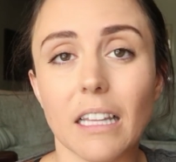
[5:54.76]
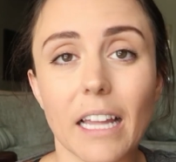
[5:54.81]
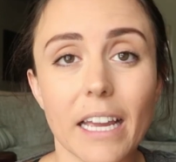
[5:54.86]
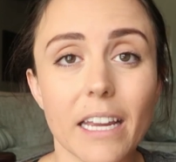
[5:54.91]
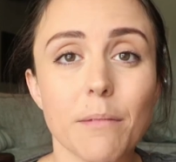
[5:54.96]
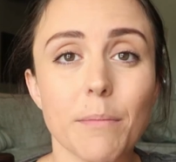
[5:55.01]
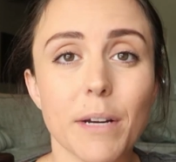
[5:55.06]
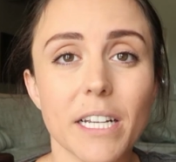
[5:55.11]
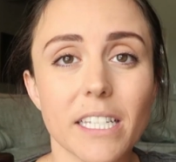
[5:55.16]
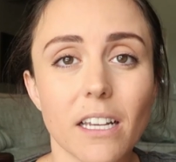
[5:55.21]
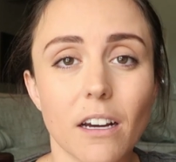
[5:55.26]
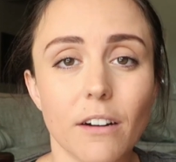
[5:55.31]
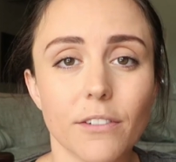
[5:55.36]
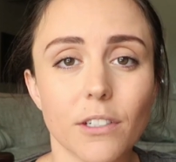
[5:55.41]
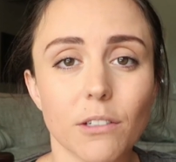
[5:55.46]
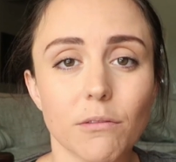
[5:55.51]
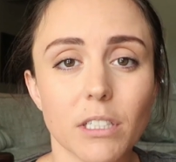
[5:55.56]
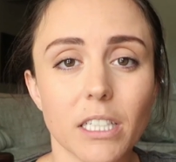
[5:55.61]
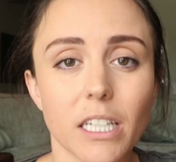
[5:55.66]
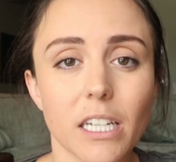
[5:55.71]
like myself
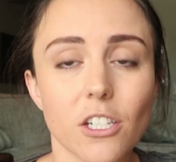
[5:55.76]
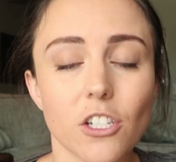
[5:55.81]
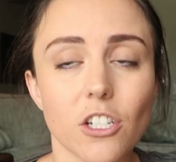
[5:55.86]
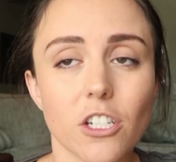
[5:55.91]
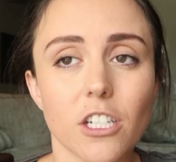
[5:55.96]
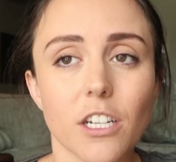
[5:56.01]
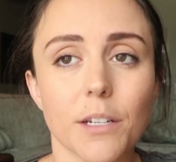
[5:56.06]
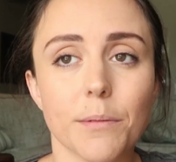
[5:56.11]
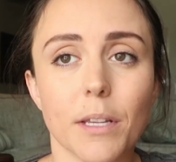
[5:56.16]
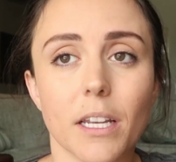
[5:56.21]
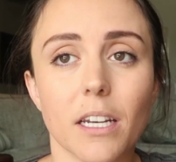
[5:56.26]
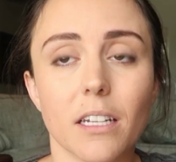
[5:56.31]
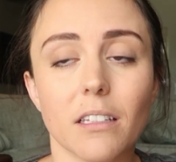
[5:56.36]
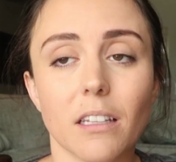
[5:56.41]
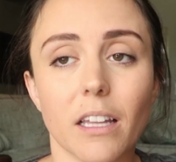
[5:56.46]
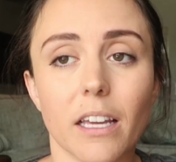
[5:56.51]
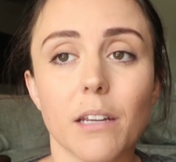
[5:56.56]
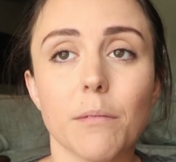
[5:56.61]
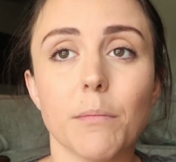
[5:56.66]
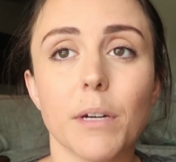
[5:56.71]
in relationships. I
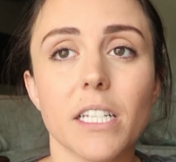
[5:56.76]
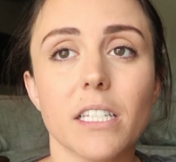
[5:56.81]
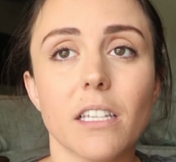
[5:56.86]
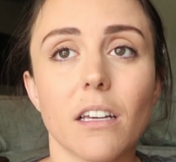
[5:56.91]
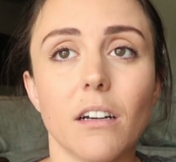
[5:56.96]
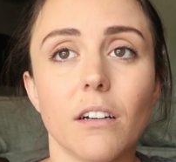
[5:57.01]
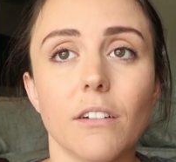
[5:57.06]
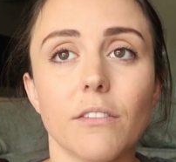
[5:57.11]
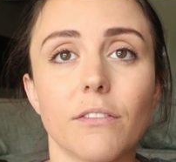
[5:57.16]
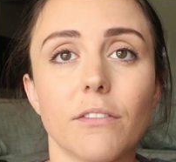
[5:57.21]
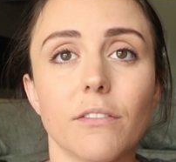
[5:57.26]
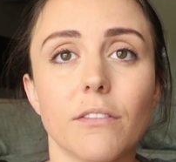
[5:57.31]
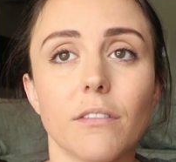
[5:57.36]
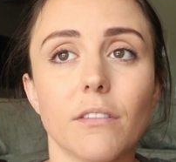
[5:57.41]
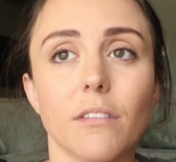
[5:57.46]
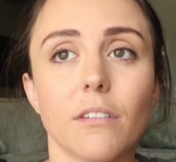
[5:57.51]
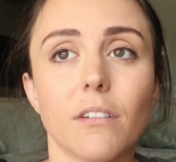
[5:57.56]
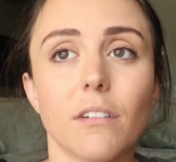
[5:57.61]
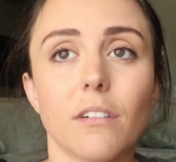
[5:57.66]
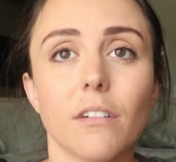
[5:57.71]
didn't like myself.
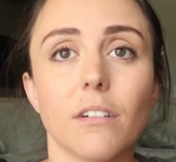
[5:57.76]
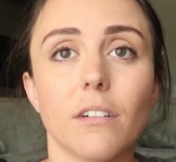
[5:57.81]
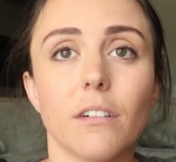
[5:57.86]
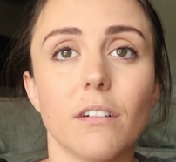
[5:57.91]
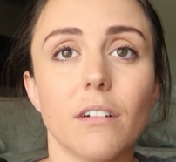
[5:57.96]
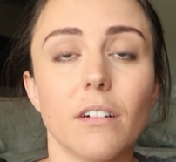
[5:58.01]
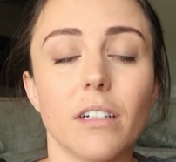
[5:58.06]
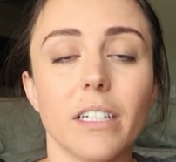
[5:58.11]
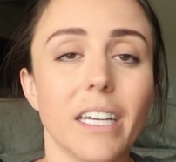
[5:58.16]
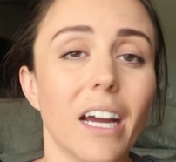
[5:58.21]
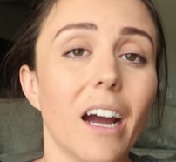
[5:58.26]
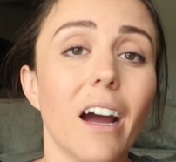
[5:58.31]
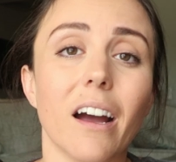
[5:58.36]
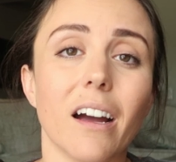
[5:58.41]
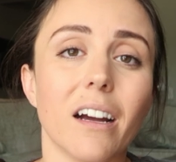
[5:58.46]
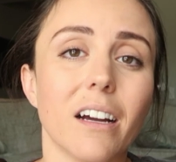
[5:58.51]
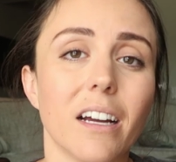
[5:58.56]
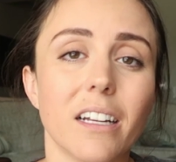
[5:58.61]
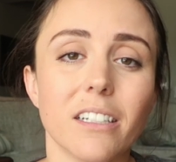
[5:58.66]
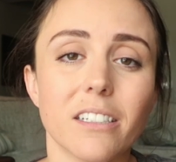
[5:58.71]

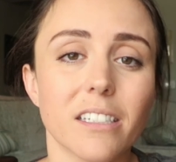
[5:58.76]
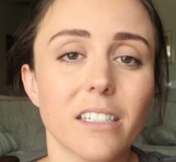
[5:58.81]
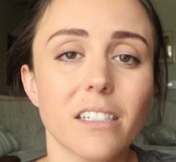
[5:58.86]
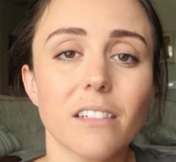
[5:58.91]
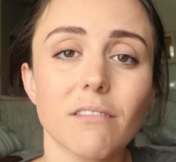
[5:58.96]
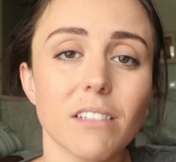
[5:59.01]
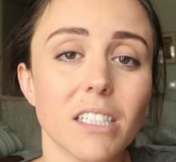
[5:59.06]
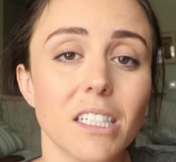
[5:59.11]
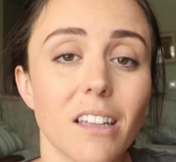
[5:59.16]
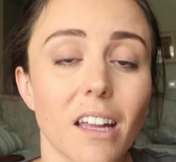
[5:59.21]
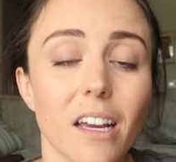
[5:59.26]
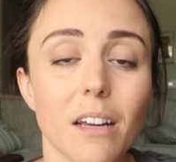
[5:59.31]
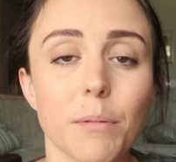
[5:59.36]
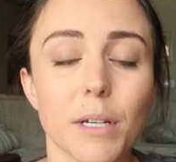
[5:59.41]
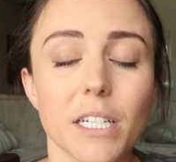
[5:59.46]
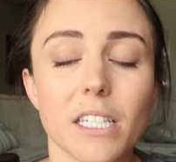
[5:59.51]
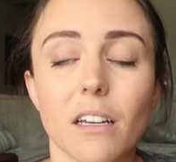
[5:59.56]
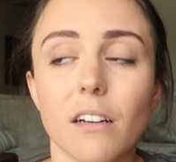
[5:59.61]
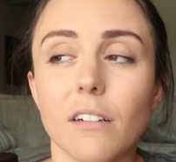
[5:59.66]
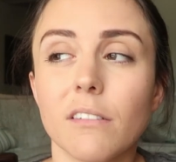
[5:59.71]
Yeah, I just didn't really like
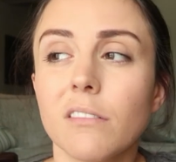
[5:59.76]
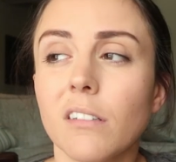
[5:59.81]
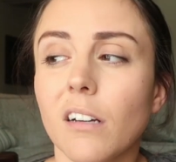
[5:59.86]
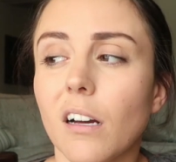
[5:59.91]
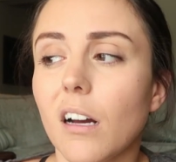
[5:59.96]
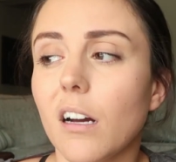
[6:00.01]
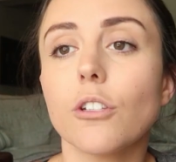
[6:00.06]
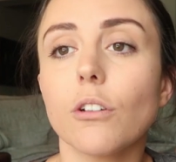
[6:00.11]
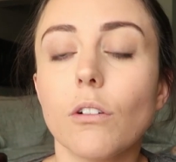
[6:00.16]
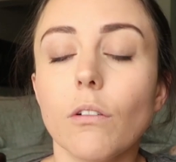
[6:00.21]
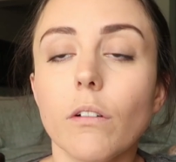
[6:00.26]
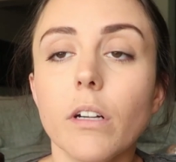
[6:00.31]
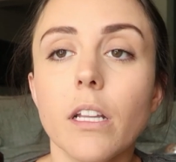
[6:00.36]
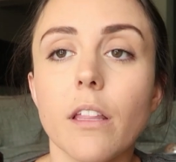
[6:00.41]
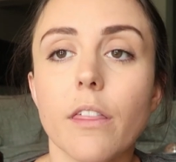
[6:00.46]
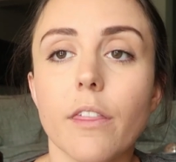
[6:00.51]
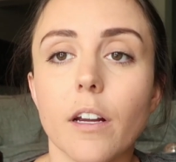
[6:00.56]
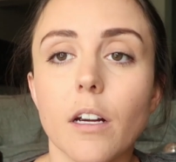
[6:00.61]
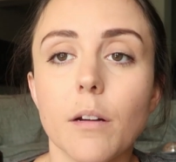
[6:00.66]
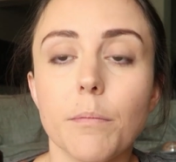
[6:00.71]
myself. So going
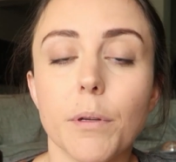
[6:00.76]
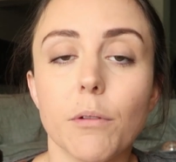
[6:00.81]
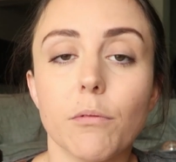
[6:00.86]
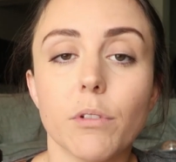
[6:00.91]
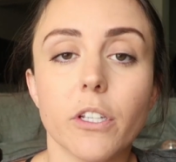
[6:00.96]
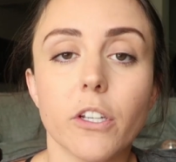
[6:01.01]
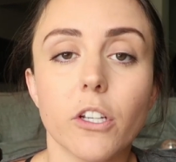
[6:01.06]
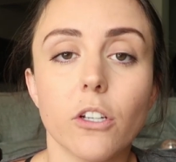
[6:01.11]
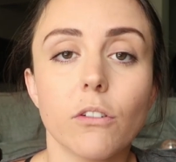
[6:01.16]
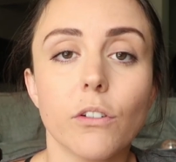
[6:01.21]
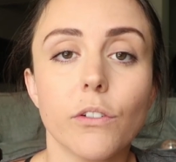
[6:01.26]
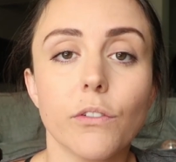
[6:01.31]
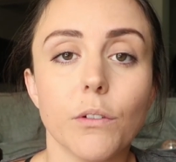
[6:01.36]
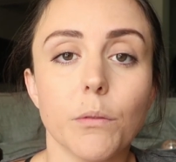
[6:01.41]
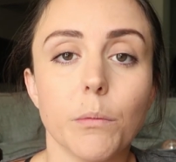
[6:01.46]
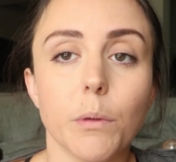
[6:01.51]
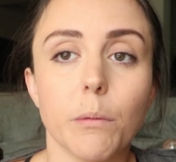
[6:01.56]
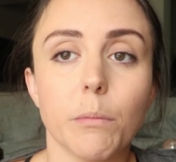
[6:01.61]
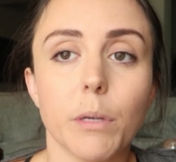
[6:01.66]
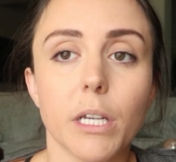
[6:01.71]
to therapy was huge
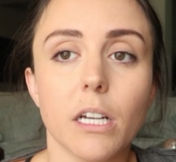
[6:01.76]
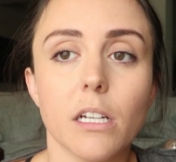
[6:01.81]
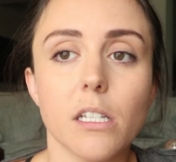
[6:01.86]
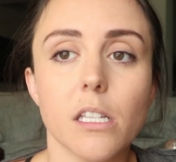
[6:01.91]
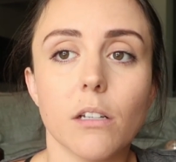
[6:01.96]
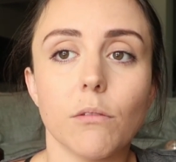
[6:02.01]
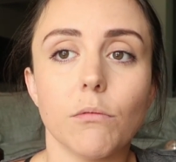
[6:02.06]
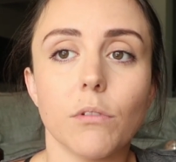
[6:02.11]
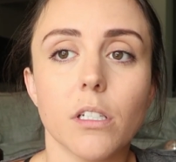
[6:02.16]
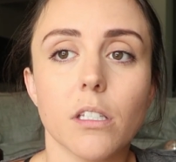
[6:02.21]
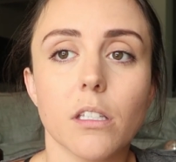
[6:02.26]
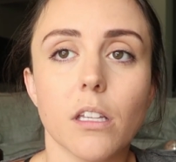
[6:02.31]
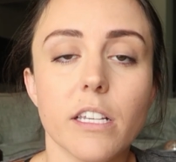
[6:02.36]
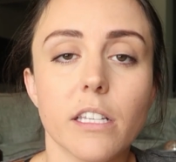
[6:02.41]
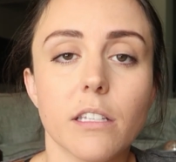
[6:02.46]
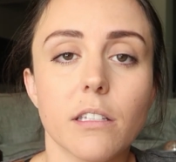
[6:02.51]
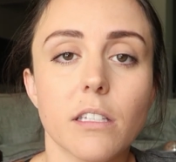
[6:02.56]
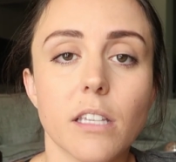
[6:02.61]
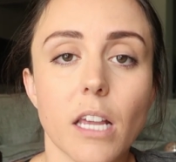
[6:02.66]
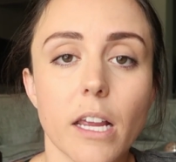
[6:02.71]
for me because it was
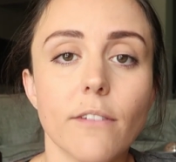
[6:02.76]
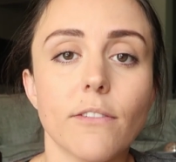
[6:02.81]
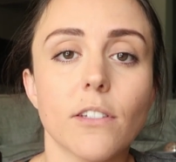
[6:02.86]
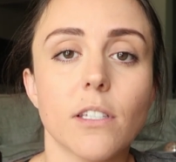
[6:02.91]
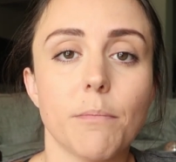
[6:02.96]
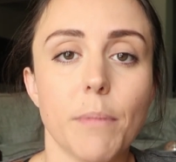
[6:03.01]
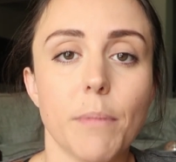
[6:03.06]
this safe